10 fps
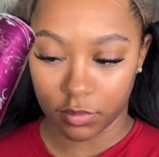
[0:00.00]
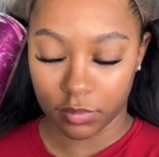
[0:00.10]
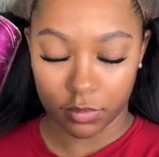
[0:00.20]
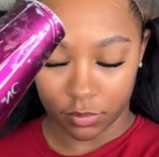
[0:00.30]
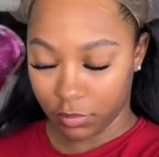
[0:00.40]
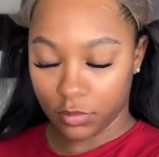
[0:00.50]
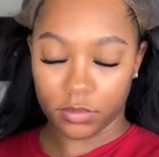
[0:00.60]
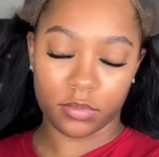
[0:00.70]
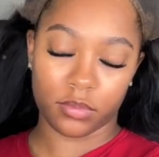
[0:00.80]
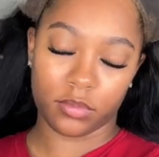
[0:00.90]
this isn't
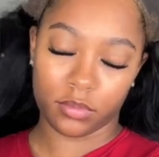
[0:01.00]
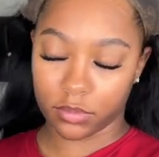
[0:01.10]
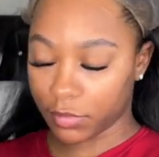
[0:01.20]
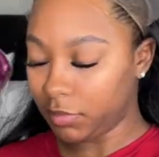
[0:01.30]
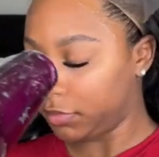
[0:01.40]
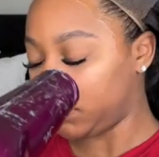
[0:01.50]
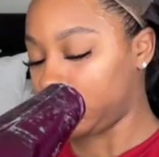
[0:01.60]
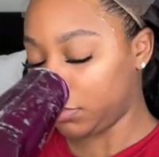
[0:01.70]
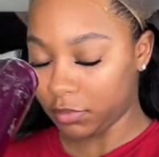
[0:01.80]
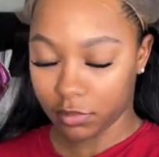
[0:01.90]
harmful,
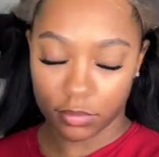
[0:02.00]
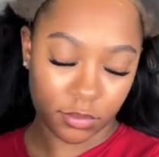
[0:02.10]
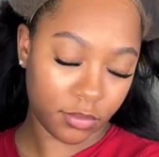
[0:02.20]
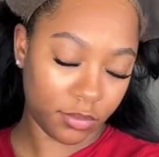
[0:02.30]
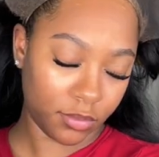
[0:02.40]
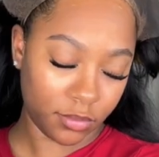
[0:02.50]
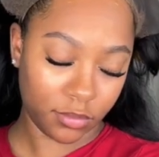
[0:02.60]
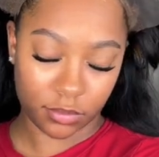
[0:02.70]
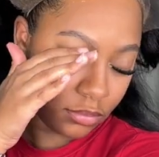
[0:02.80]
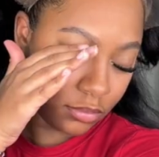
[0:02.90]
okay? It's just
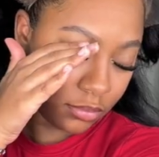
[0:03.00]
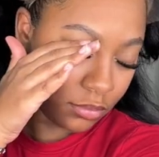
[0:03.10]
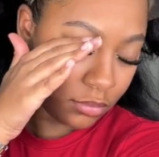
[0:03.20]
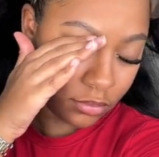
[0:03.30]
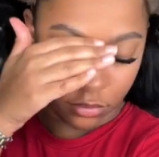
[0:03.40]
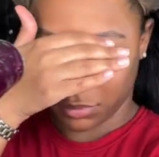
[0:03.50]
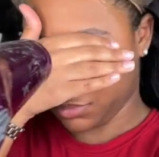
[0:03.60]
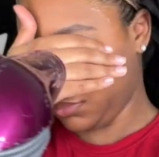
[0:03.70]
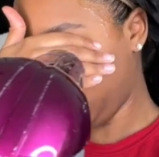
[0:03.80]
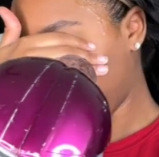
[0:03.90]
gel. So I'm
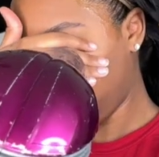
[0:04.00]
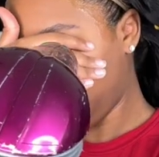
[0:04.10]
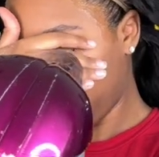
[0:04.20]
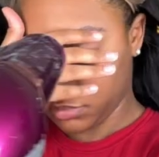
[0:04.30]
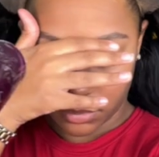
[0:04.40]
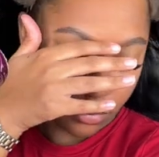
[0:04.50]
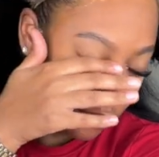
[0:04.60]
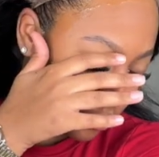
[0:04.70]
just blow drying this